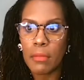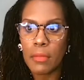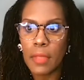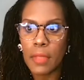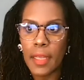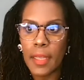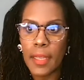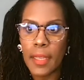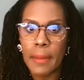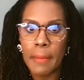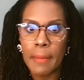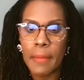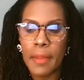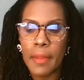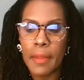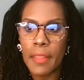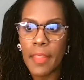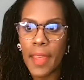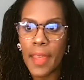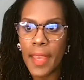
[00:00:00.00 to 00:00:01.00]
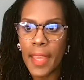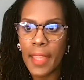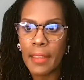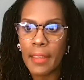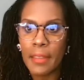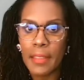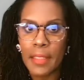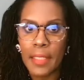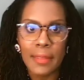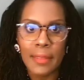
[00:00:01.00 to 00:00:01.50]
The
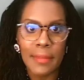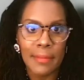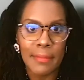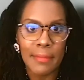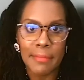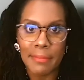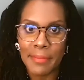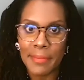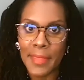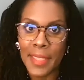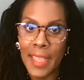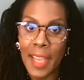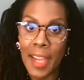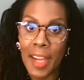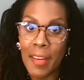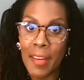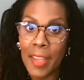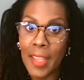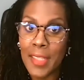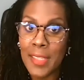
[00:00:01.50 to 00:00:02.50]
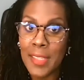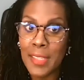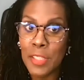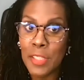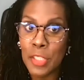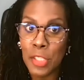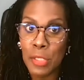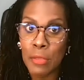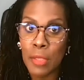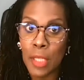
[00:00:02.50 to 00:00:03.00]
IRS,
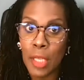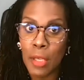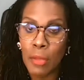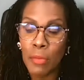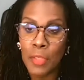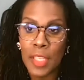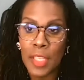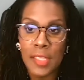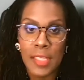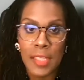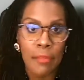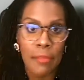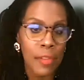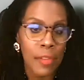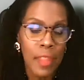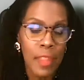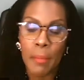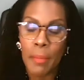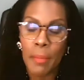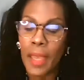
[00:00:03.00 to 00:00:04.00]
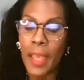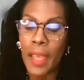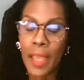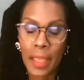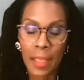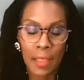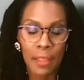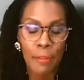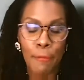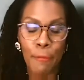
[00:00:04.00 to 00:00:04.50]
as you know, does everything
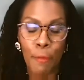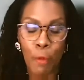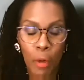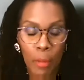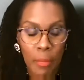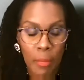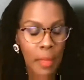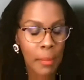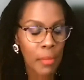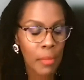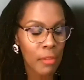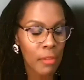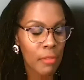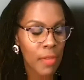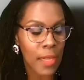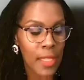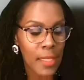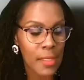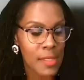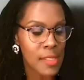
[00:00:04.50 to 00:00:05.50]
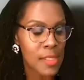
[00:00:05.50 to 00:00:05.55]
by form number, right?